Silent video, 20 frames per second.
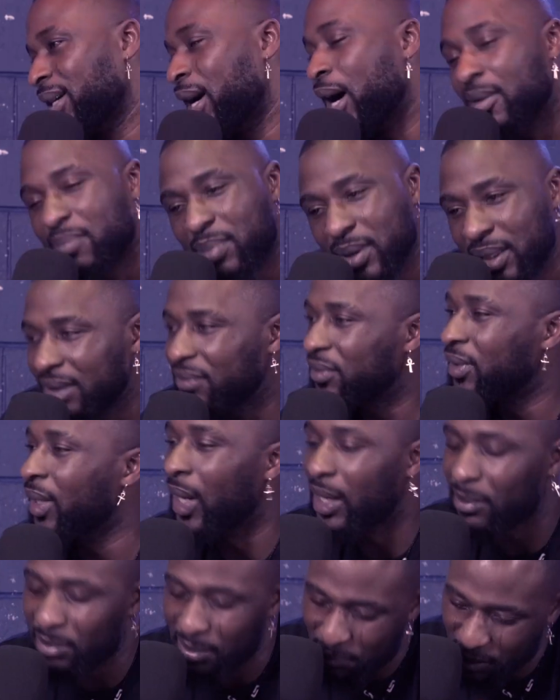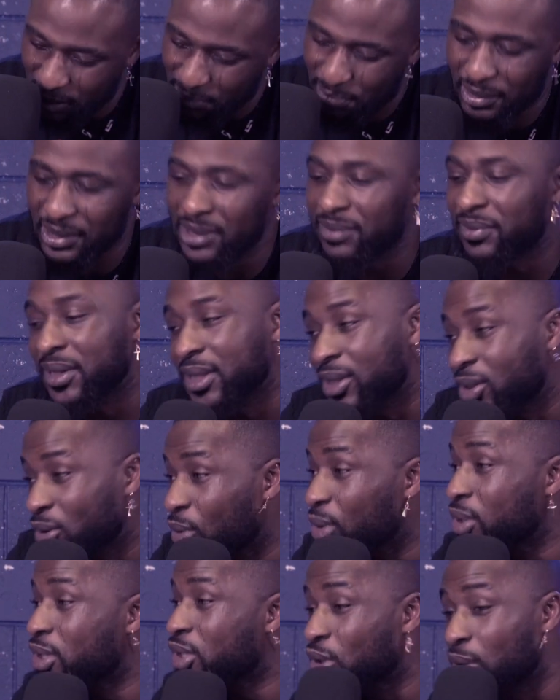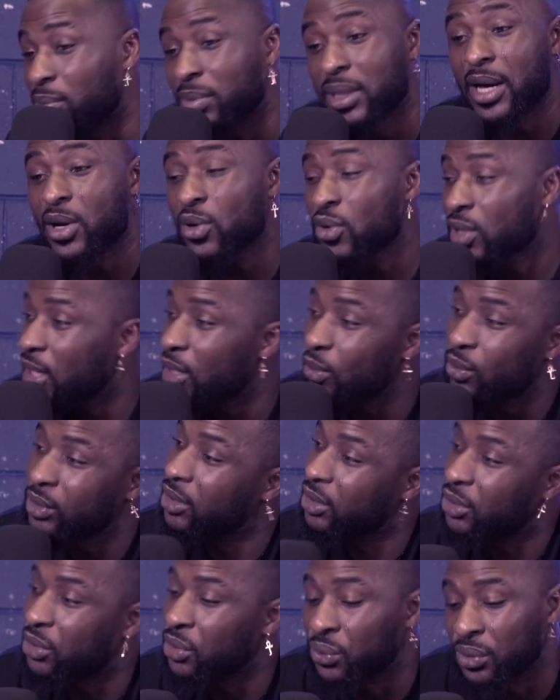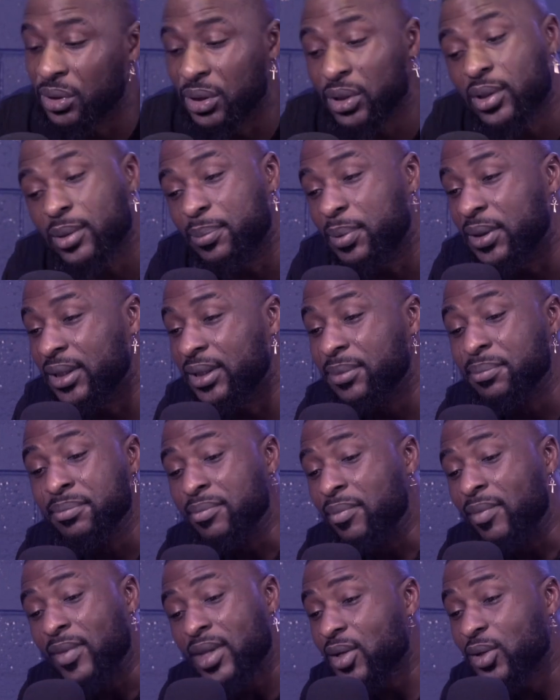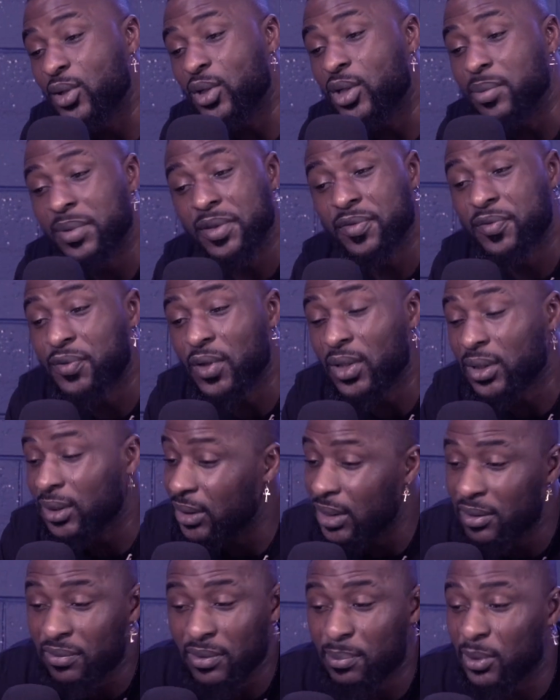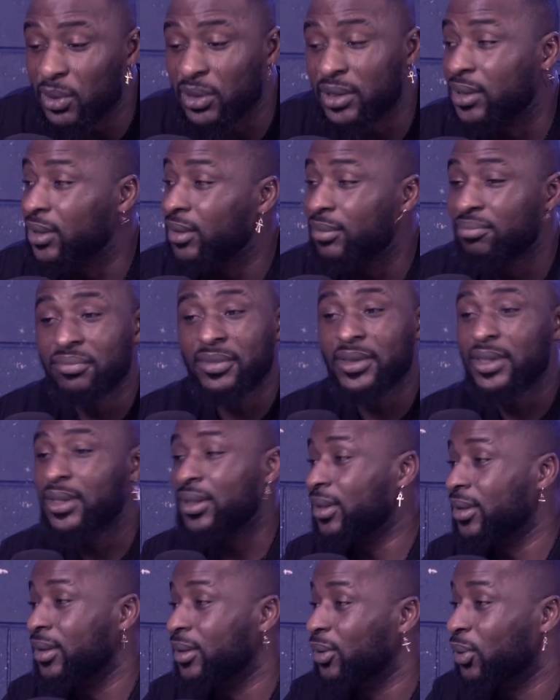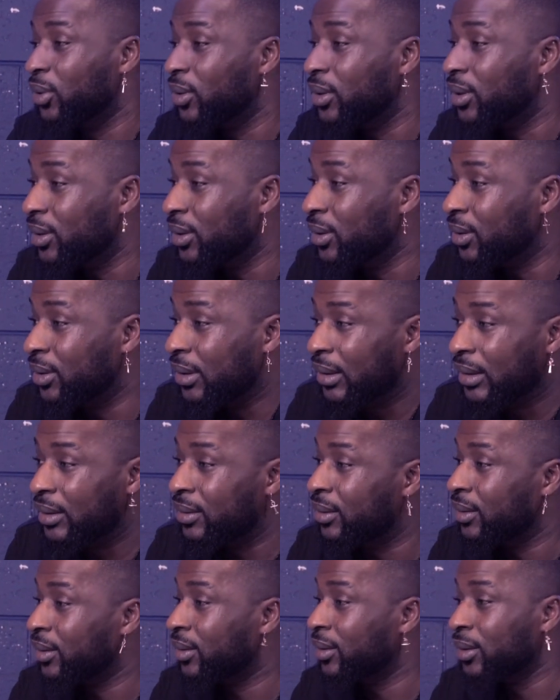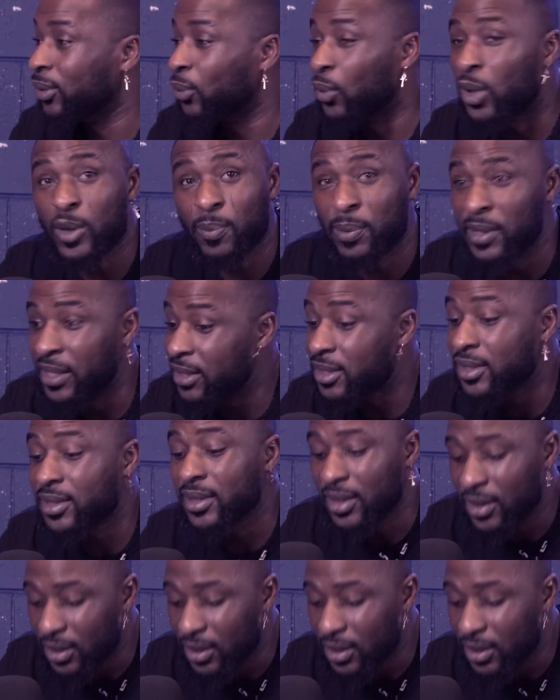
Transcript: I believe that. I'm a big believer. There's always somebody. I don't care what you're doing. You could be fucking everybody, you know, in the workplace.